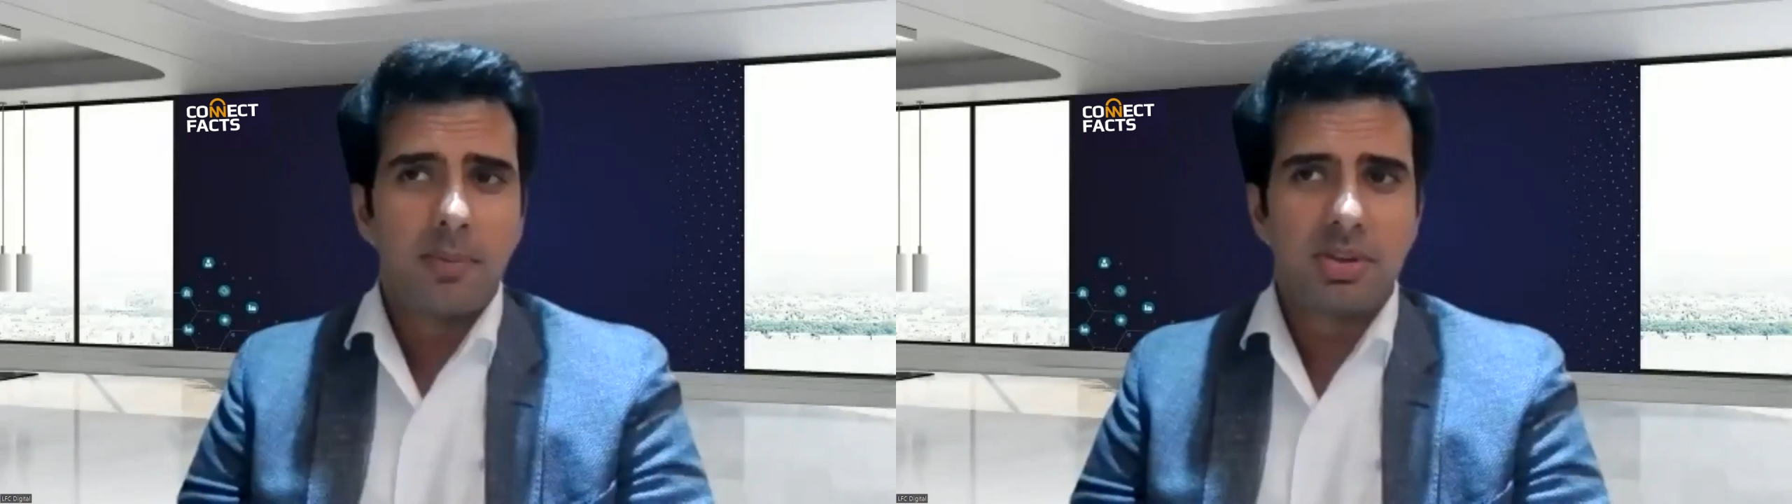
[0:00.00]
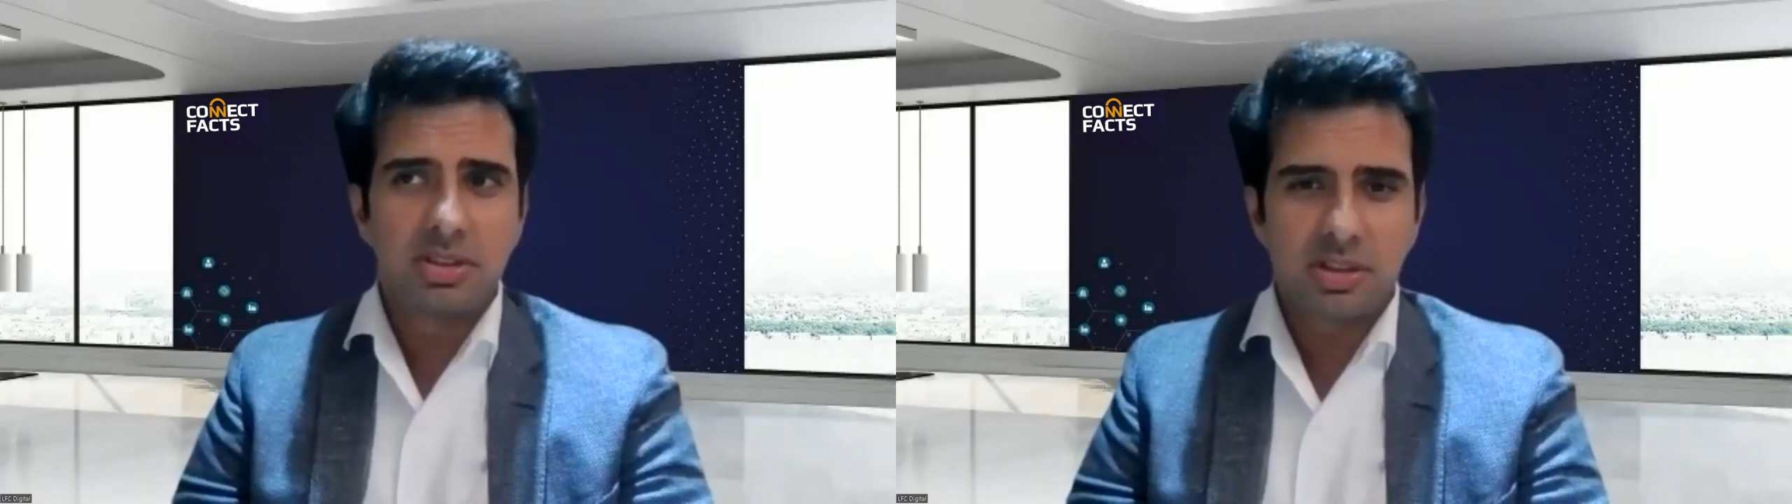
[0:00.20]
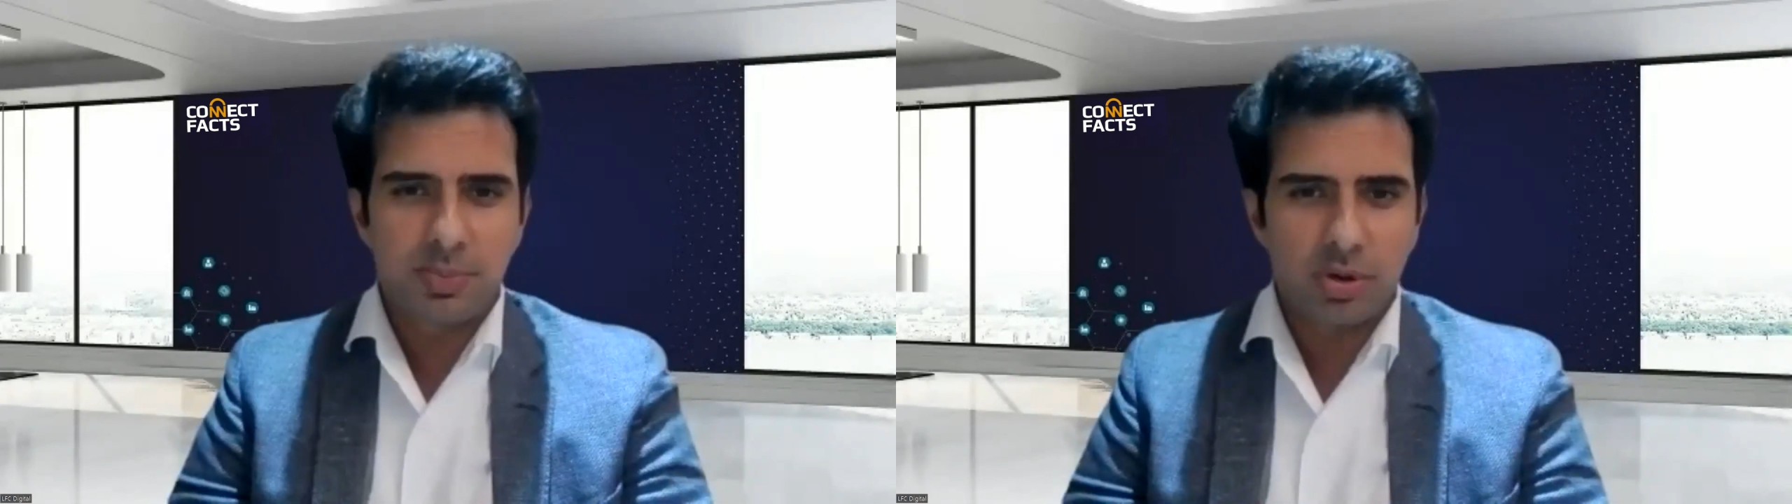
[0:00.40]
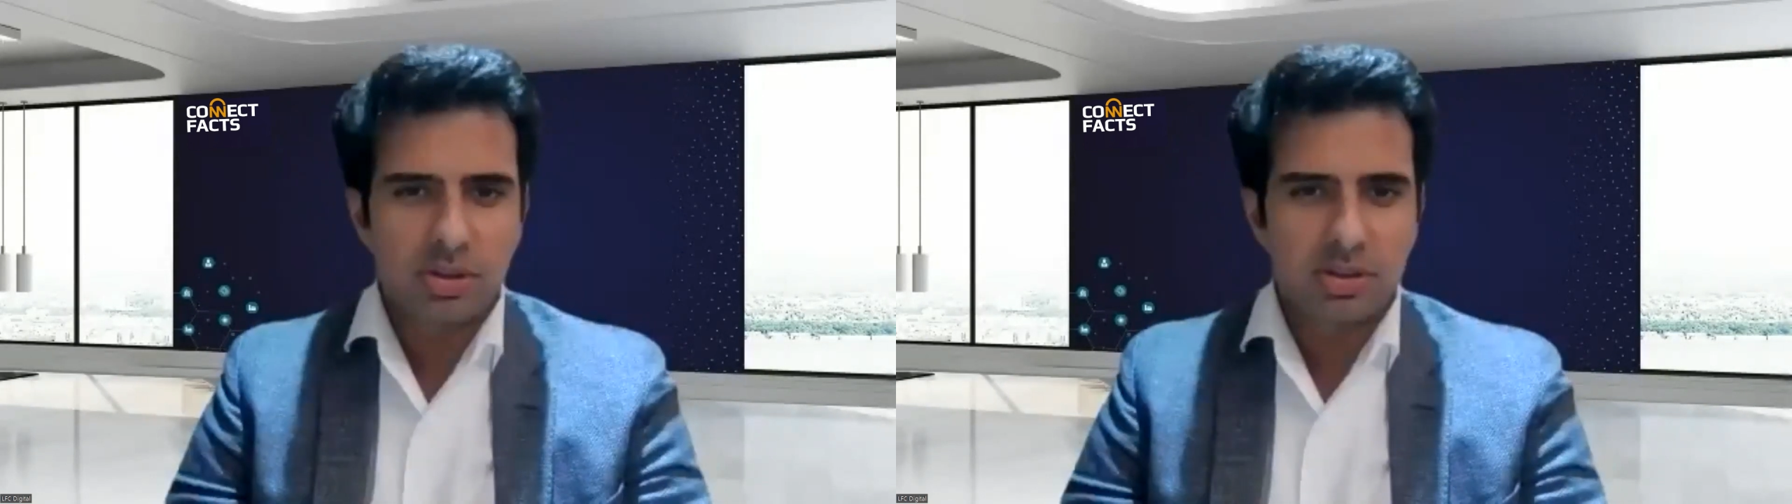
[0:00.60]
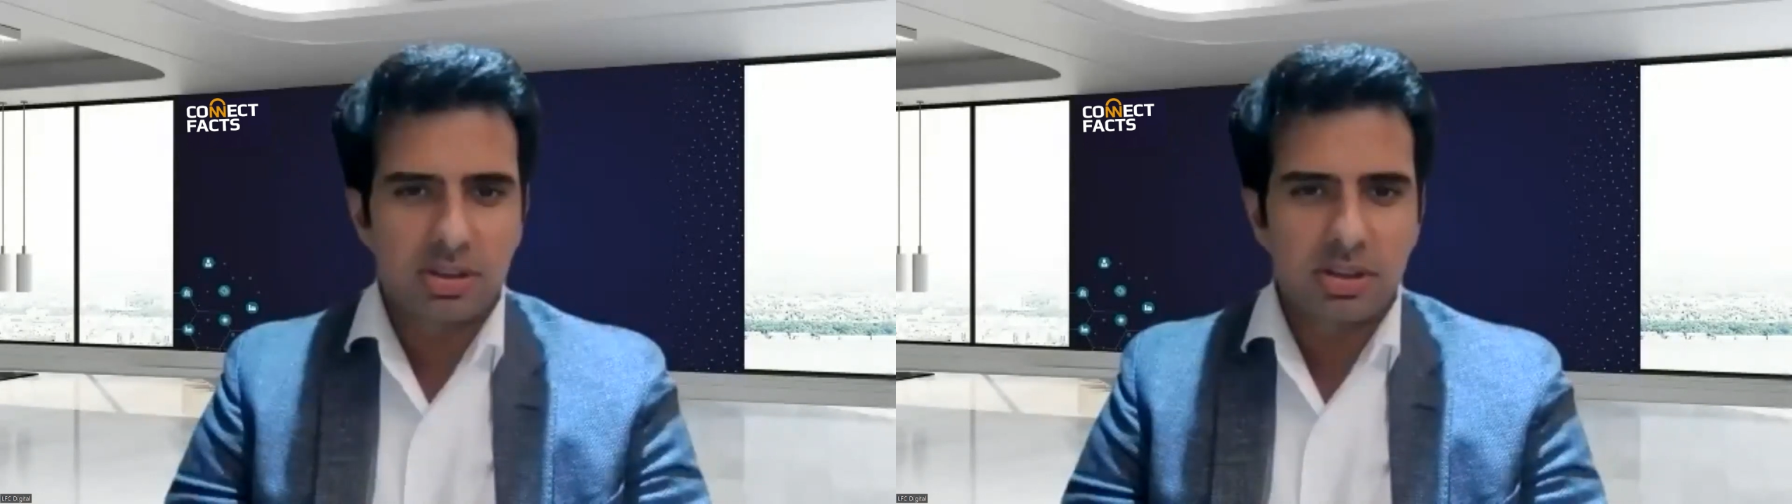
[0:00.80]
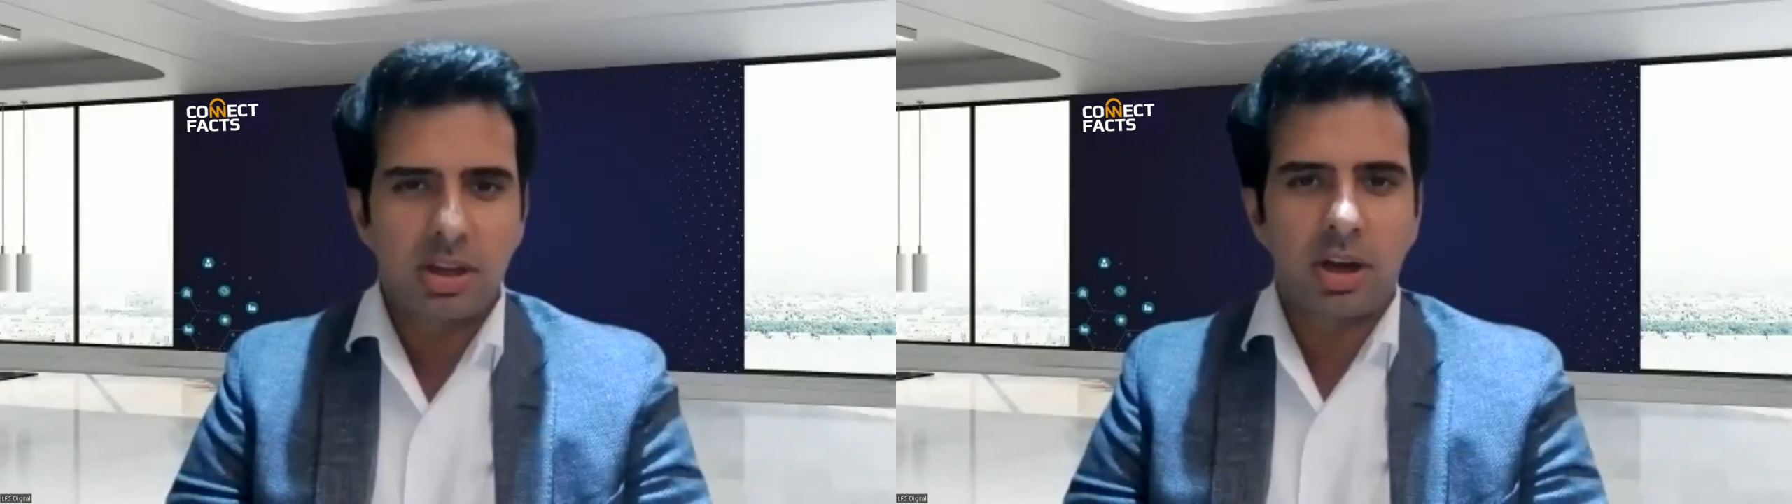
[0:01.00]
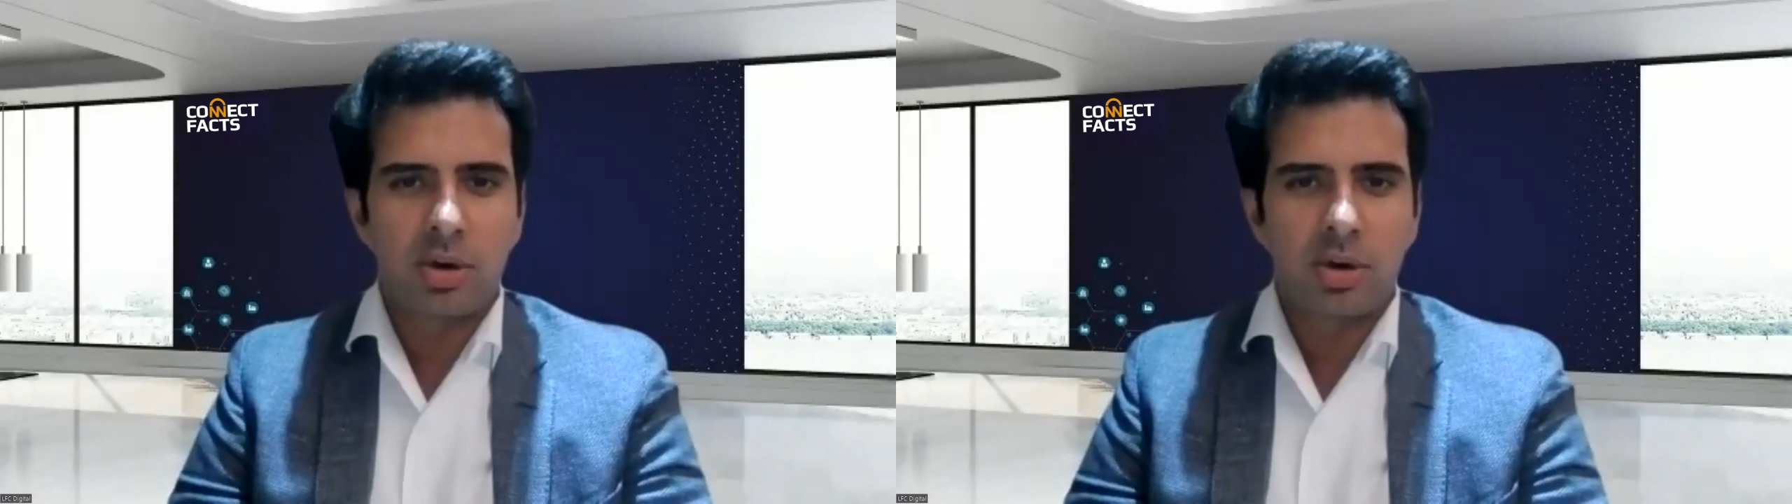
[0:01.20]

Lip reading: business processes and